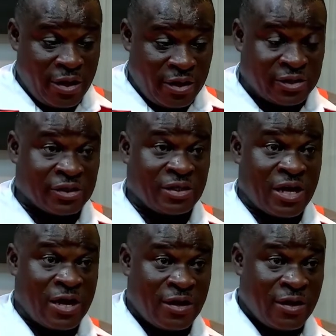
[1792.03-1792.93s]
disaster,
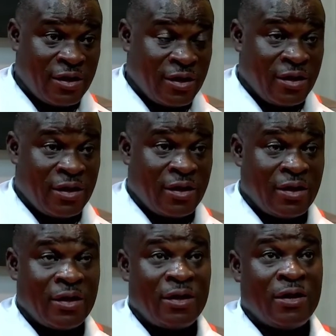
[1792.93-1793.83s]

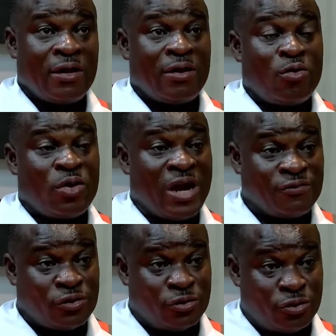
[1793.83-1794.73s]
we have to.